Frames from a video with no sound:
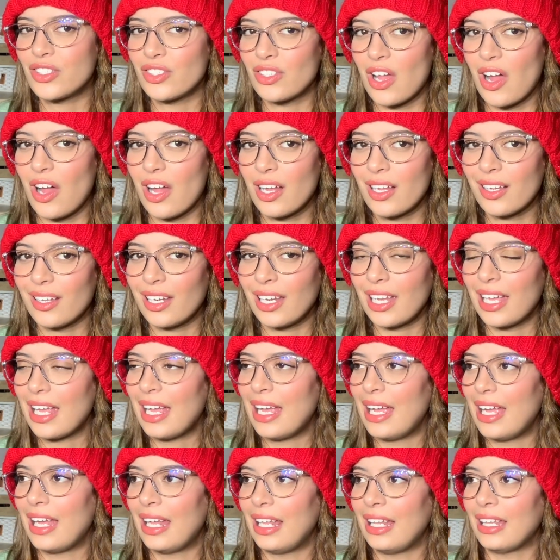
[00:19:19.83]
not
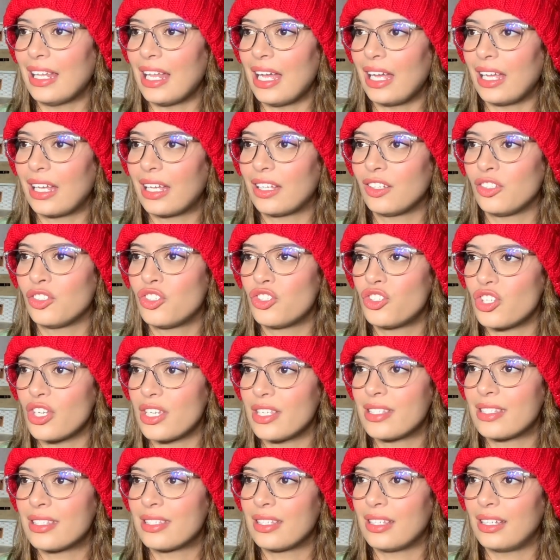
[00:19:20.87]
like
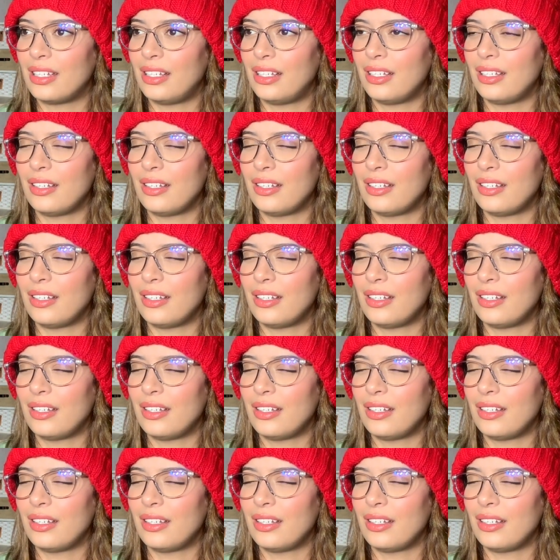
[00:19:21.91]
just